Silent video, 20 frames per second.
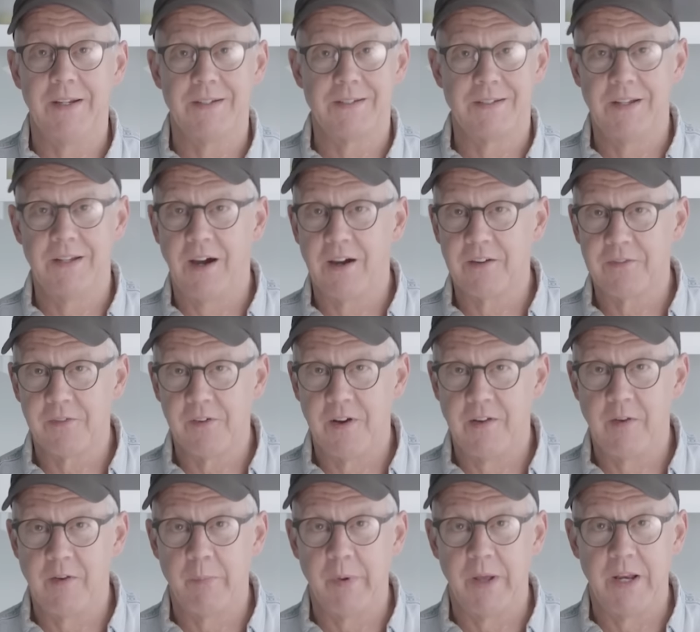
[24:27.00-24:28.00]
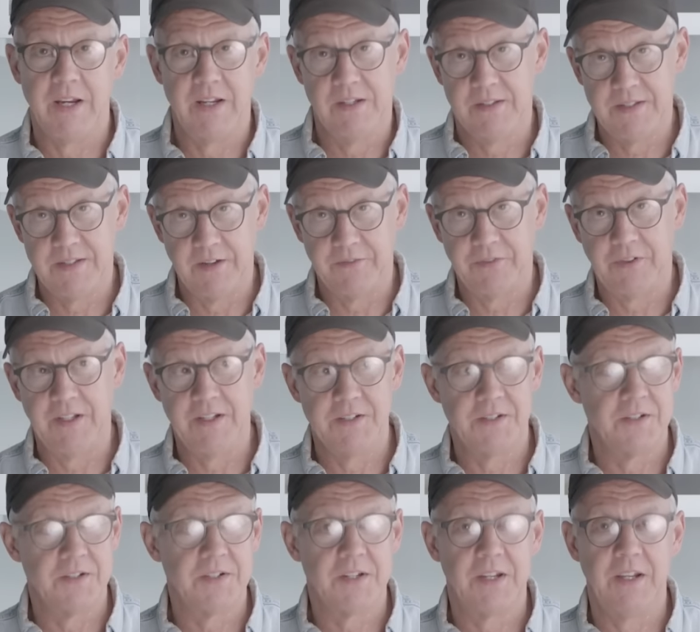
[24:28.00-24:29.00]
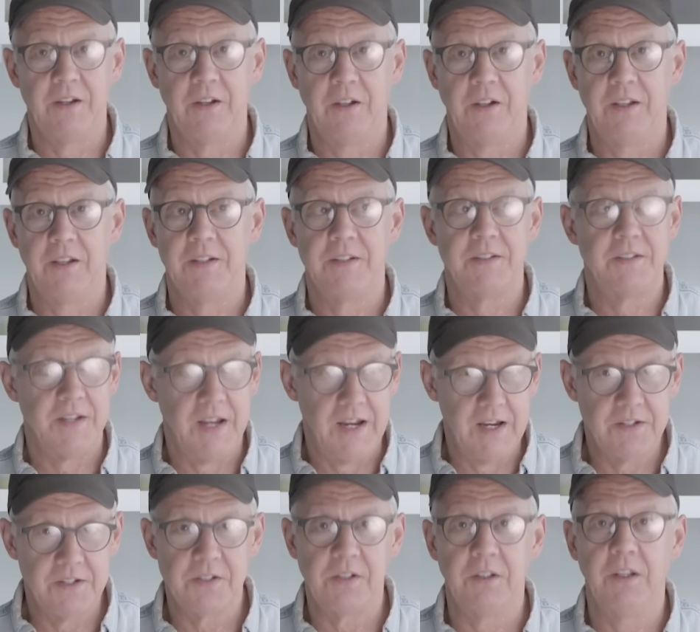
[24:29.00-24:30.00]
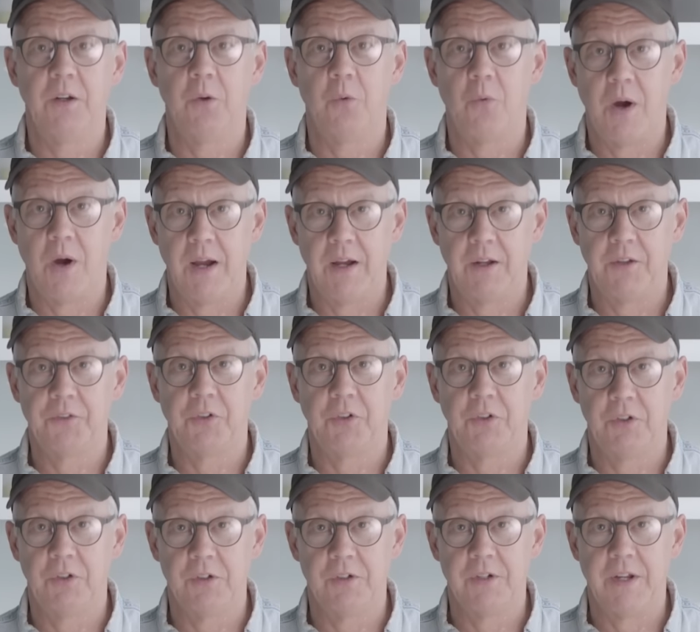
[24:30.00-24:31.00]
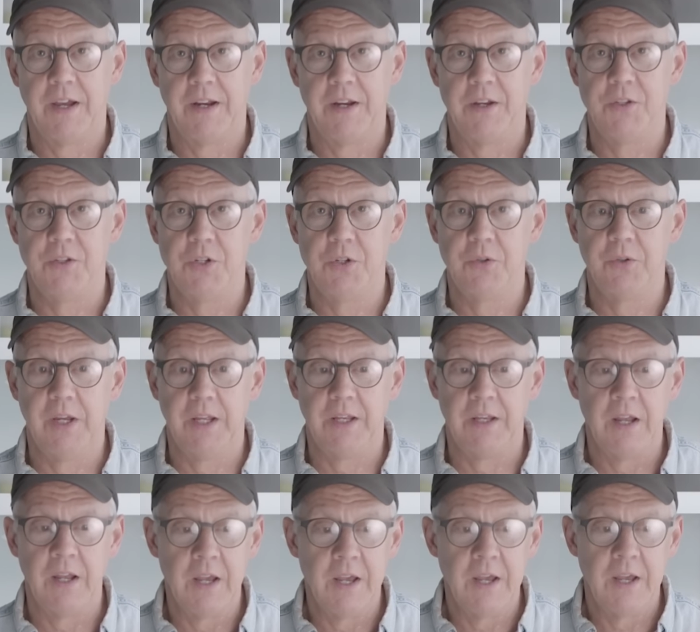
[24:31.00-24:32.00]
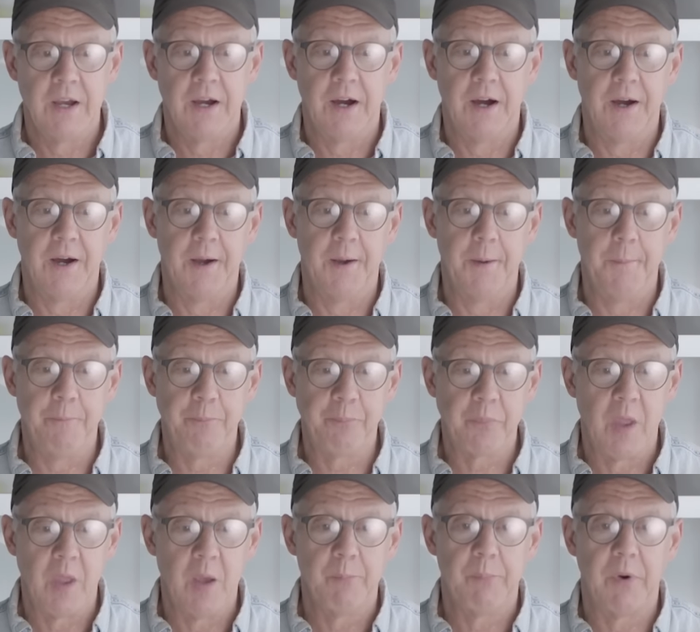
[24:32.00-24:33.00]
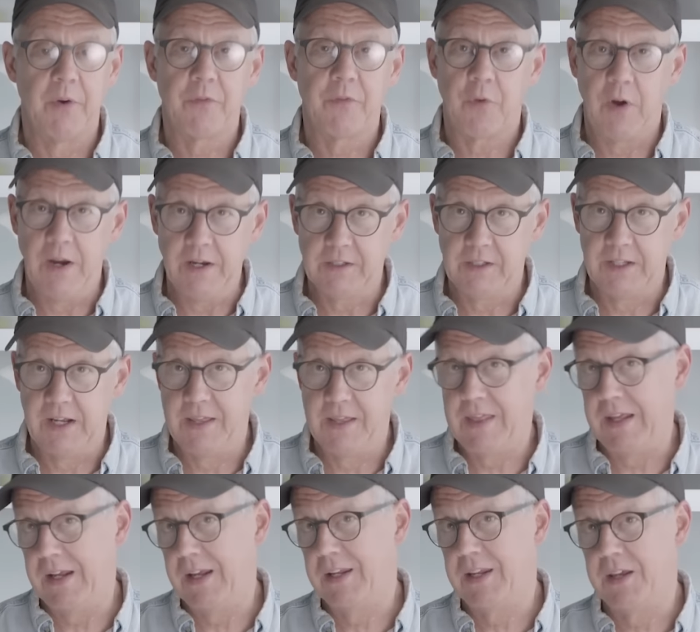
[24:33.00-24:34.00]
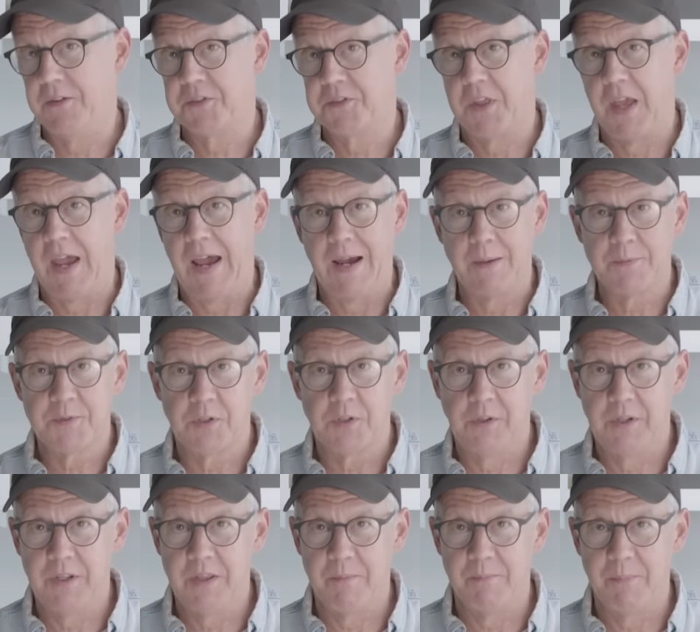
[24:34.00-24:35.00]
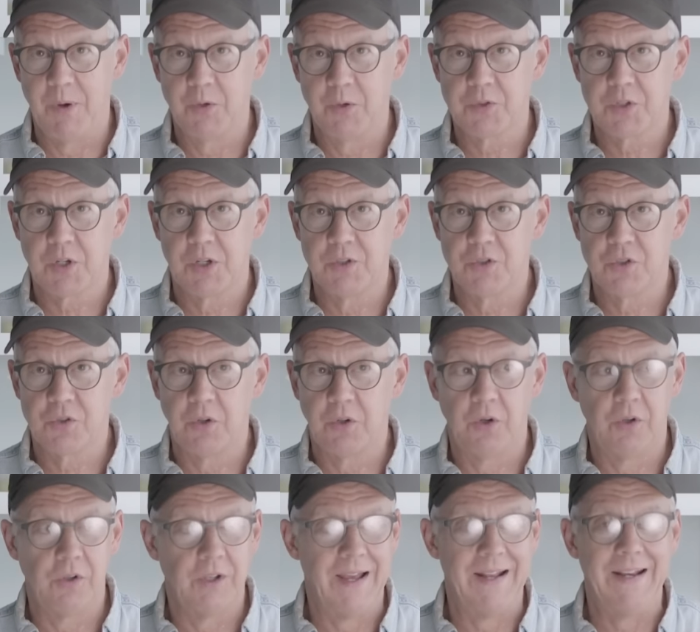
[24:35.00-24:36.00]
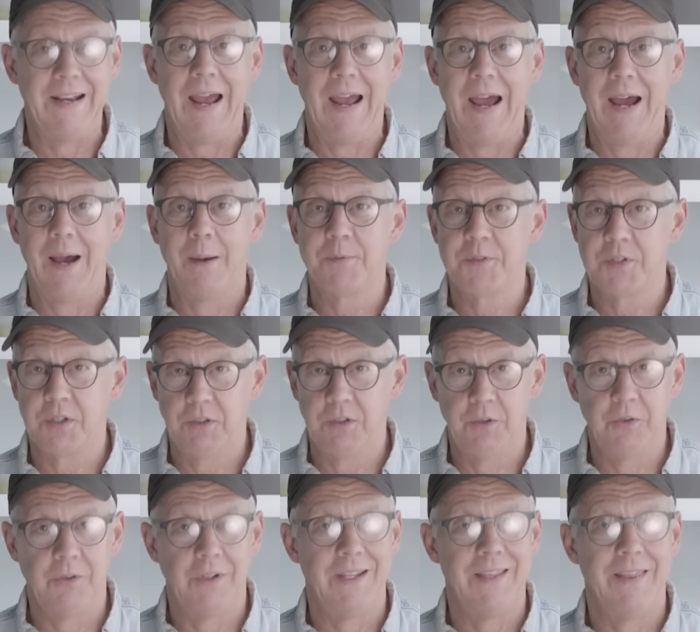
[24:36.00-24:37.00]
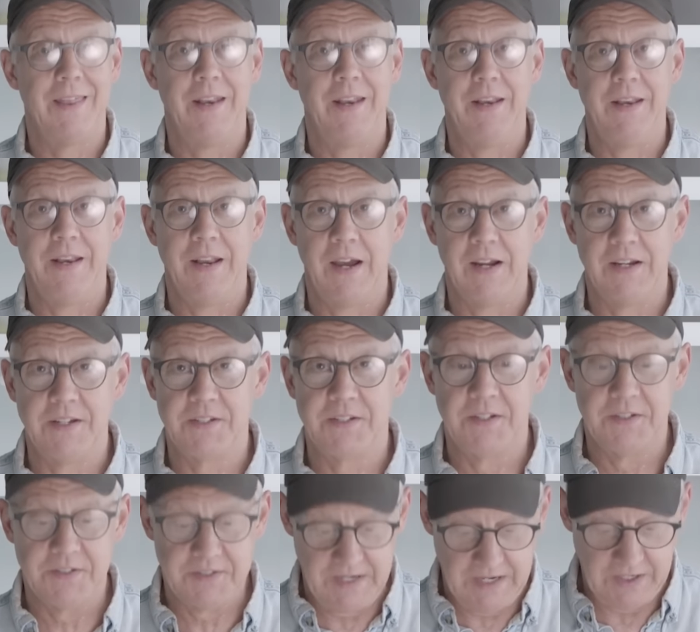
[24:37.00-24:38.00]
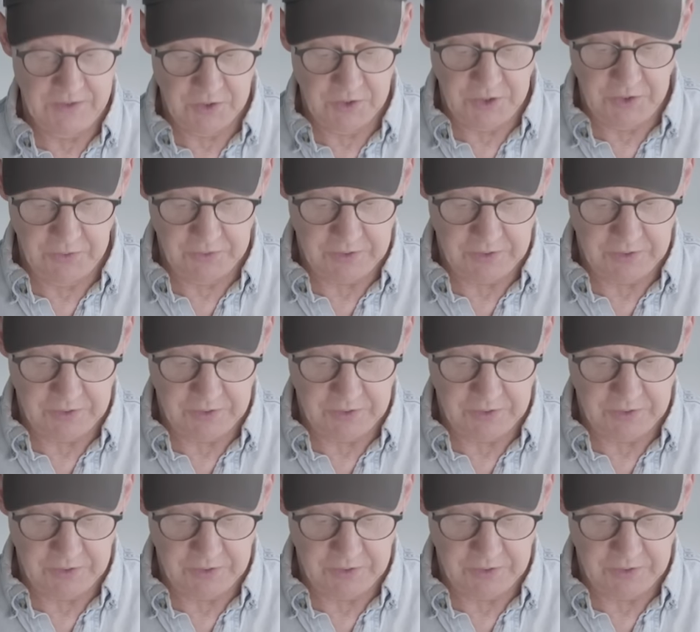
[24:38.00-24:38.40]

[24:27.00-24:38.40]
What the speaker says: is not for everybody. It definitely is a skill. It takes a little while to learn how to do it. But frankly, I think it gives absolutely the most control and absolutely the nicest edge you